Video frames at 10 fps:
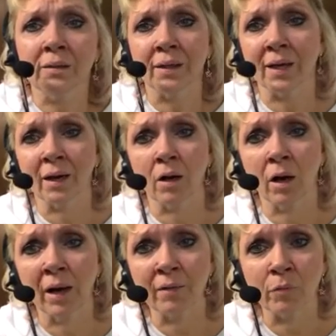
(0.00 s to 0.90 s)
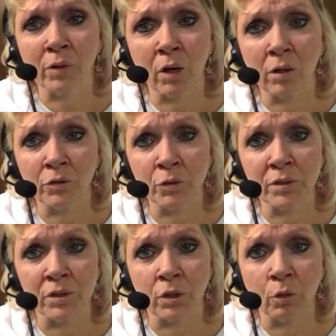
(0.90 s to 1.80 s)
like I, I have one called do's
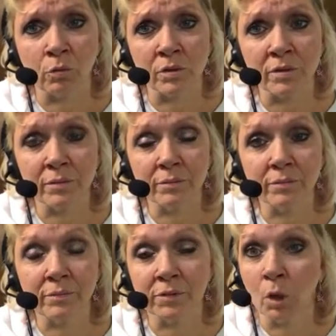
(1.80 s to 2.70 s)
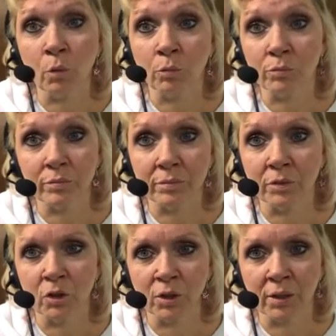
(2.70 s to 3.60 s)
and don'ts. Don't
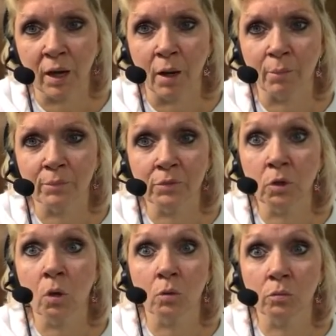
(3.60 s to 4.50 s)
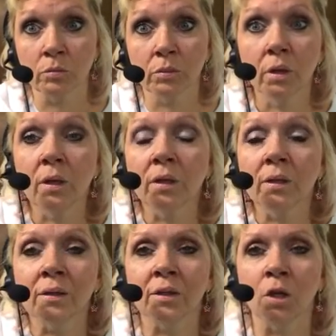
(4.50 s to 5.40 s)
look it up. Don't
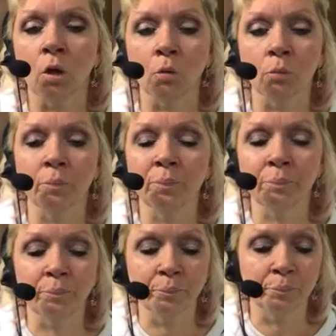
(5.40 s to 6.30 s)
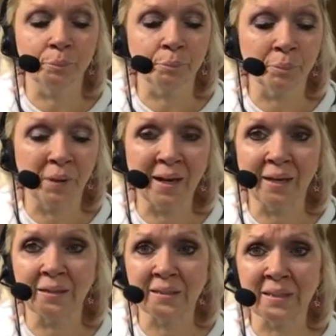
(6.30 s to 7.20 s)
you know
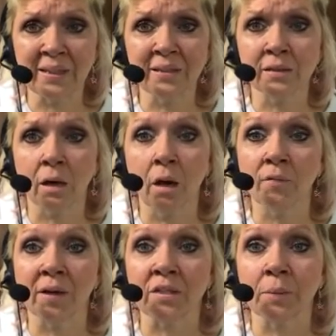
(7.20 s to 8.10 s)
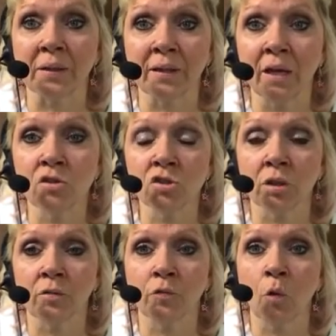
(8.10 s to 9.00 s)
plant seeds of
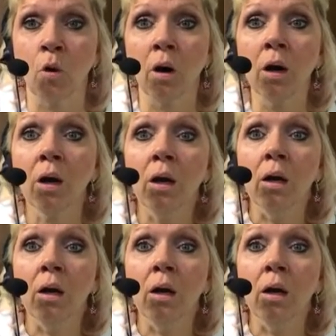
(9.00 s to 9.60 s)
expectation for